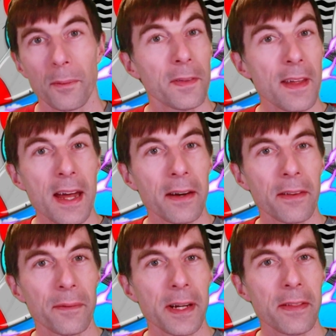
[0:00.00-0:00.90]
With that out
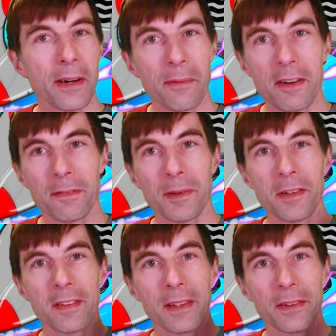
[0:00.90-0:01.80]
of the way though, I went from
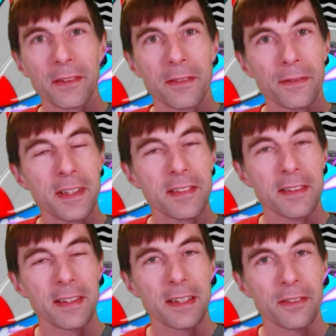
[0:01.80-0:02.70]
using the old
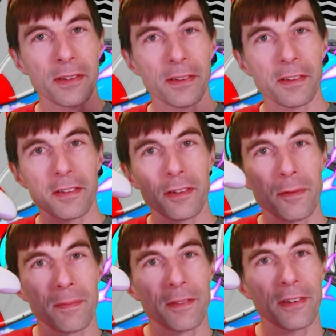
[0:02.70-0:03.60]
360 controllers to